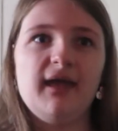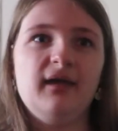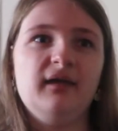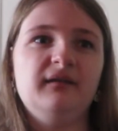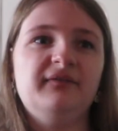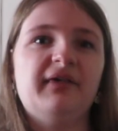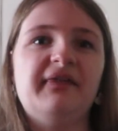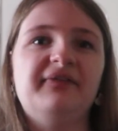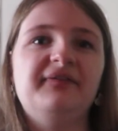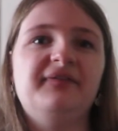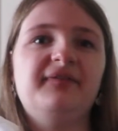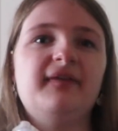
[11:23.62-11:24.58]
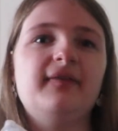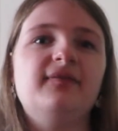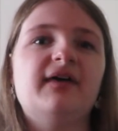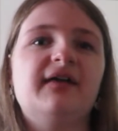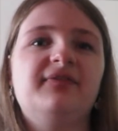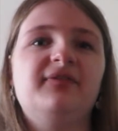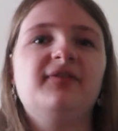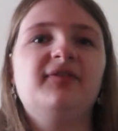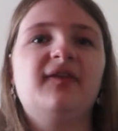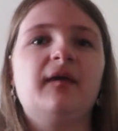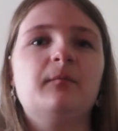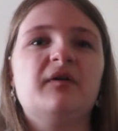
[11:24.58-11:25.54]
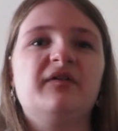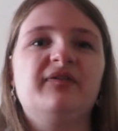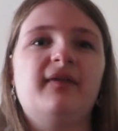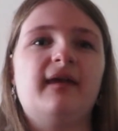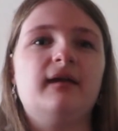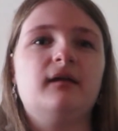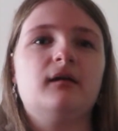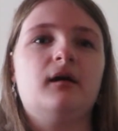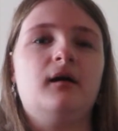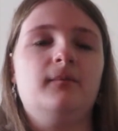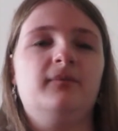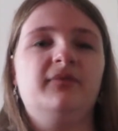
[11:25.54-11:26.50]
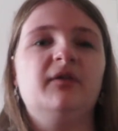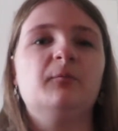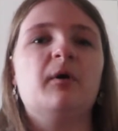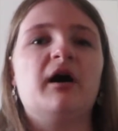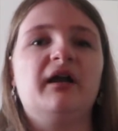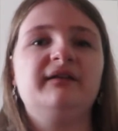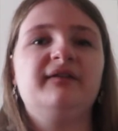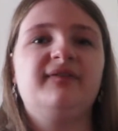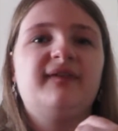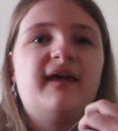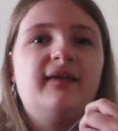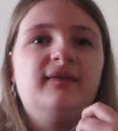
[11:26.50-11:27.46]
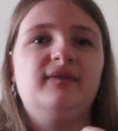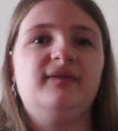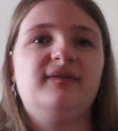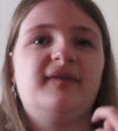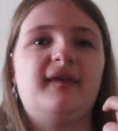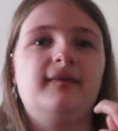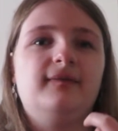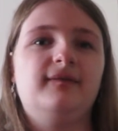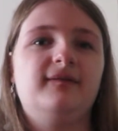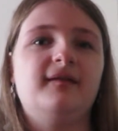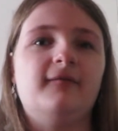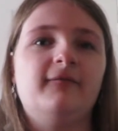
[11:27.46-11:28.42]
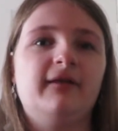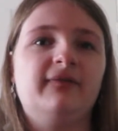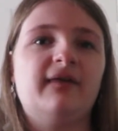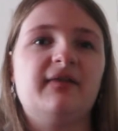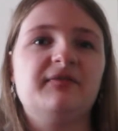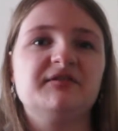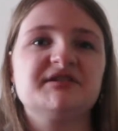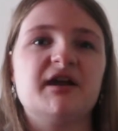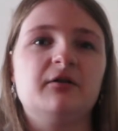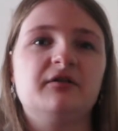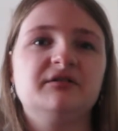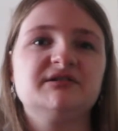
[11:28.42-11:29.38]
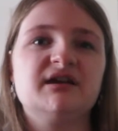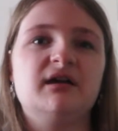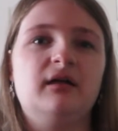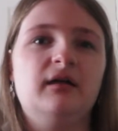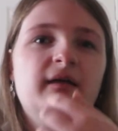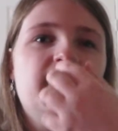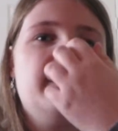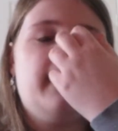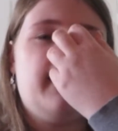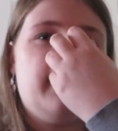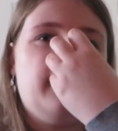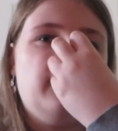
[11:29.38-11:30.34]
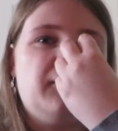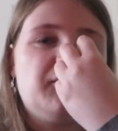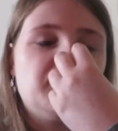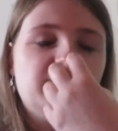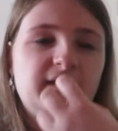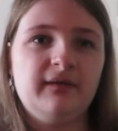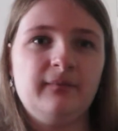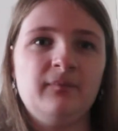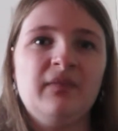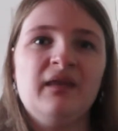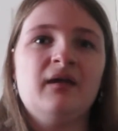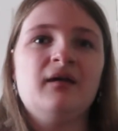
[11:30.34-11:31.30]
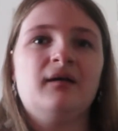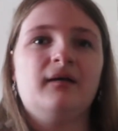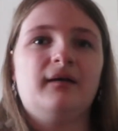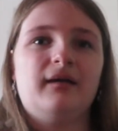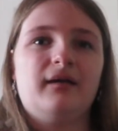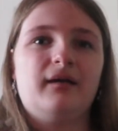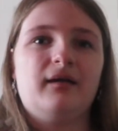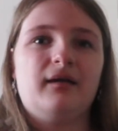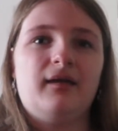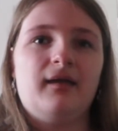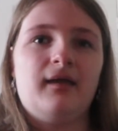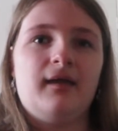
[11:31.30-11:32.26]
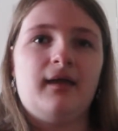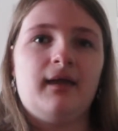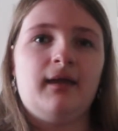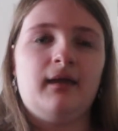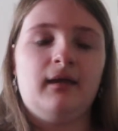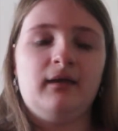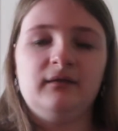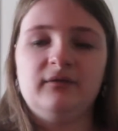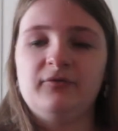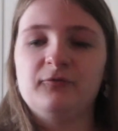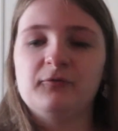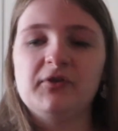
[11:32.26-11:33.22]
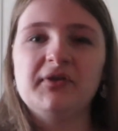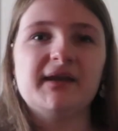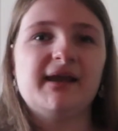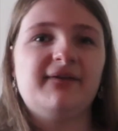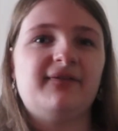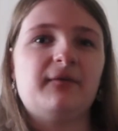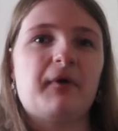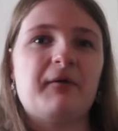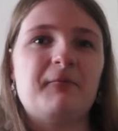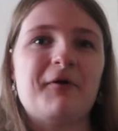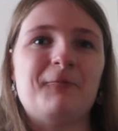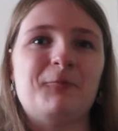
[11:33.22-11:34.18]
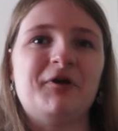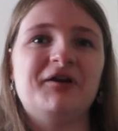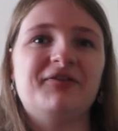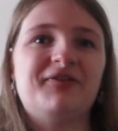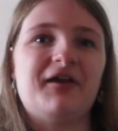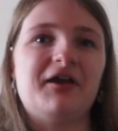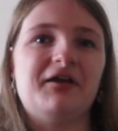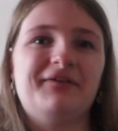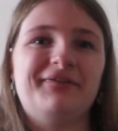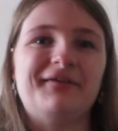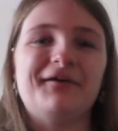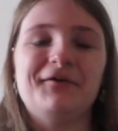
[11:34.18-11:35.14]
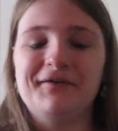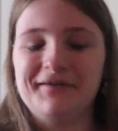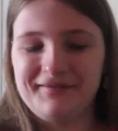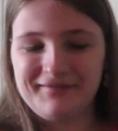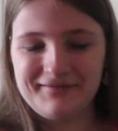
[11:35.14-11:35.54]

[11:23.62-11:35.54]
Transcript: And that's that's the same as like um, the body scents and stuff like that, the shower gel and the cream. And it's really nice that my mom works there, so.